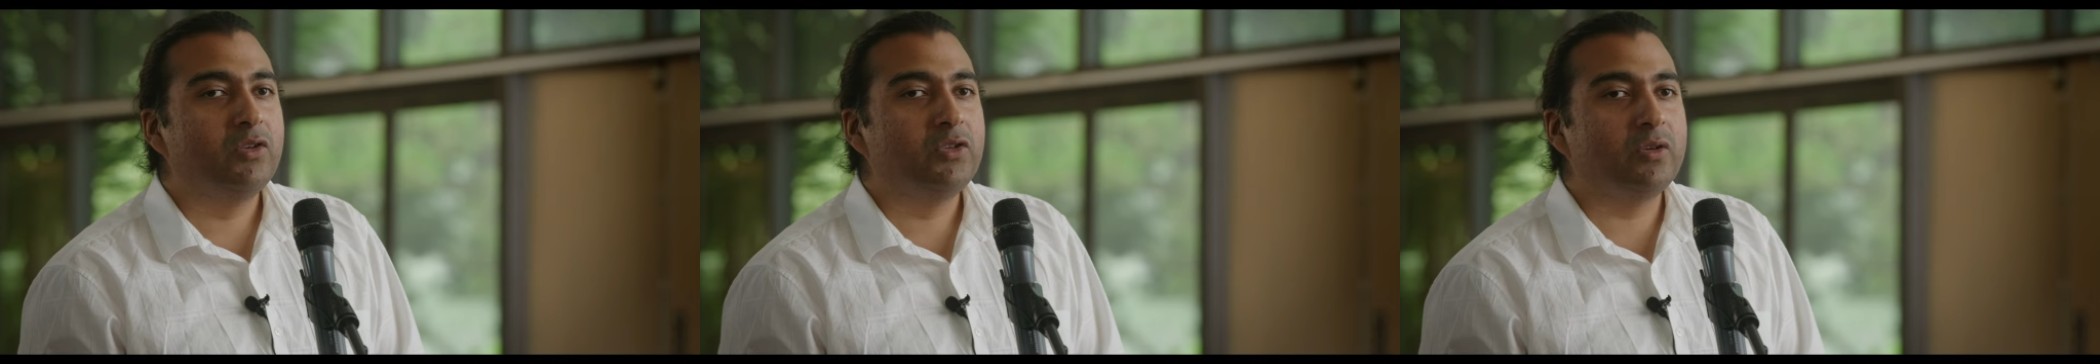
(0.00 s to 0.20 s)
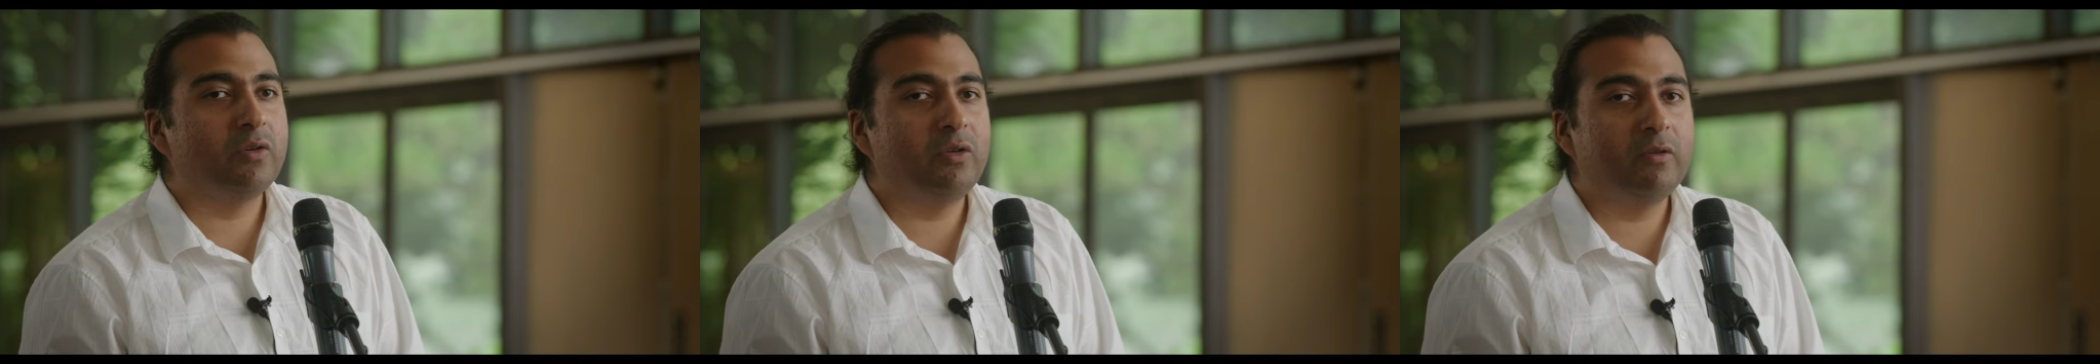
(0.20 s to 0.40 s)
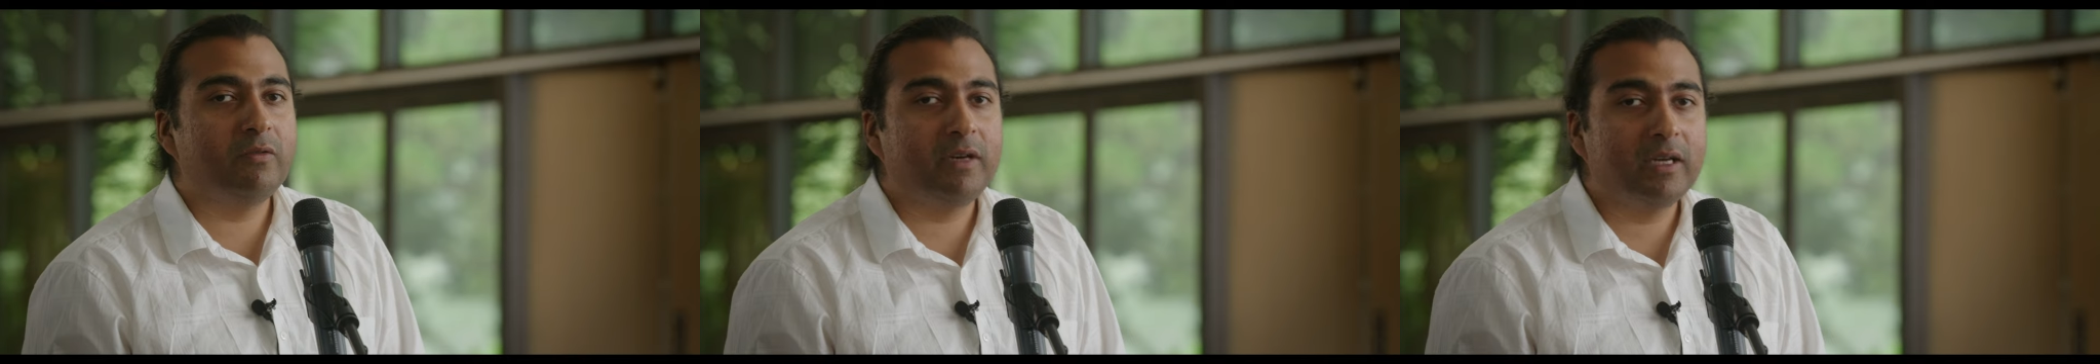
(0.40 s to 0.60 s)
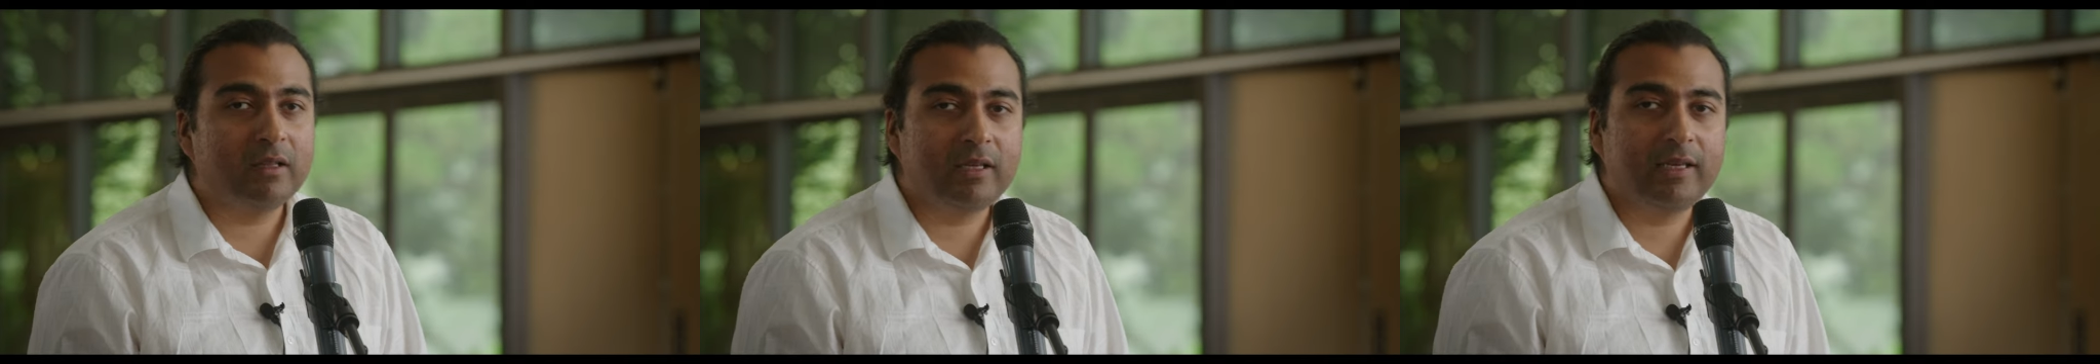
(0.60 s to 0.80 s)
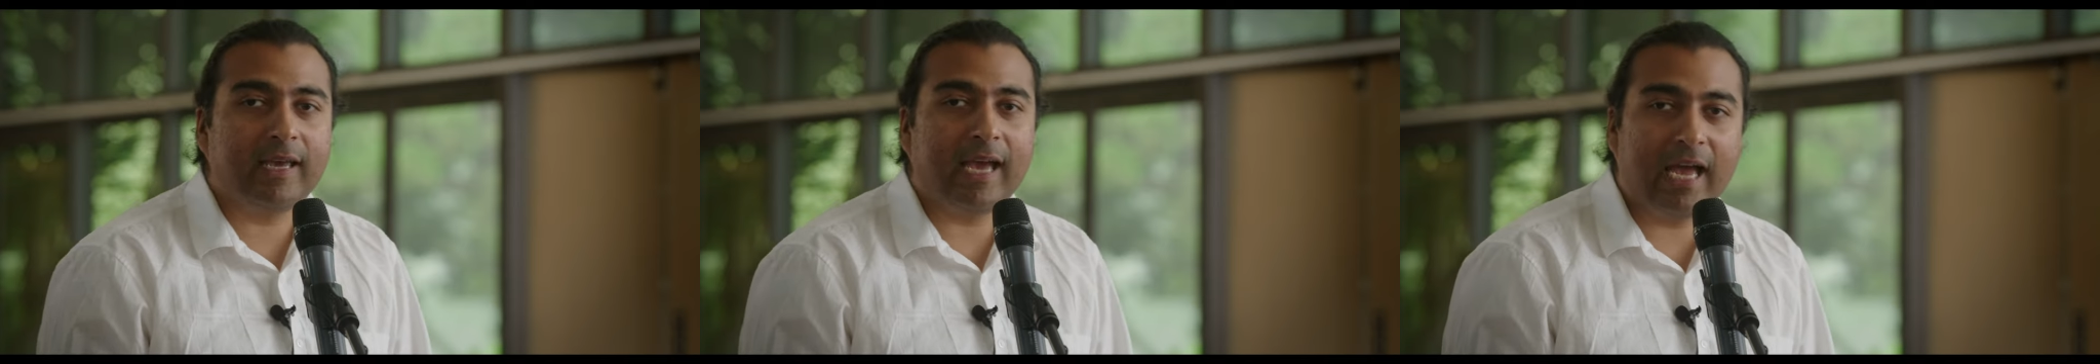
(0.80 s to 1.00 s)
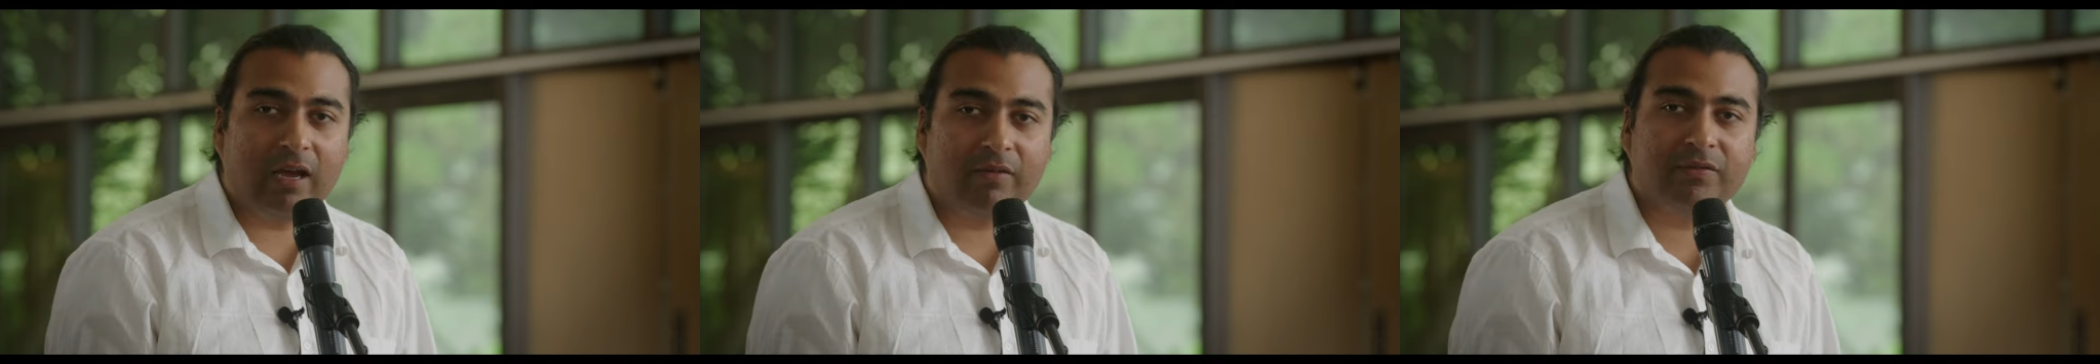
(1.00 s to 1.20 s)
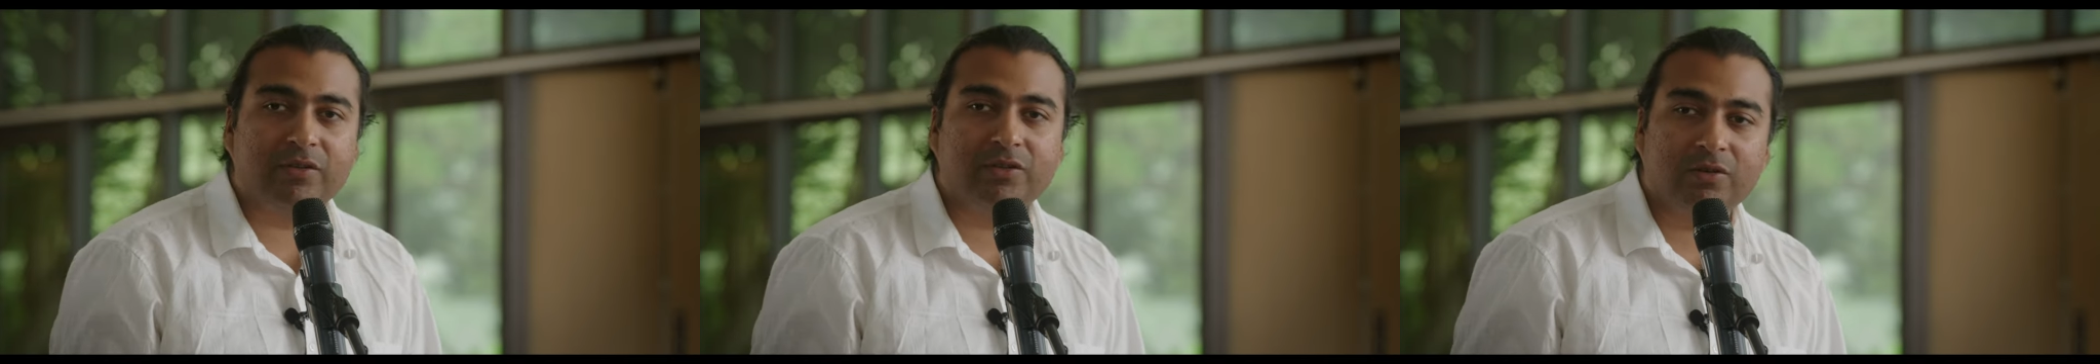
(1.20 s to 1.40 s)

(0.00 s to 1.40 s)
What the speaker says: So you really have to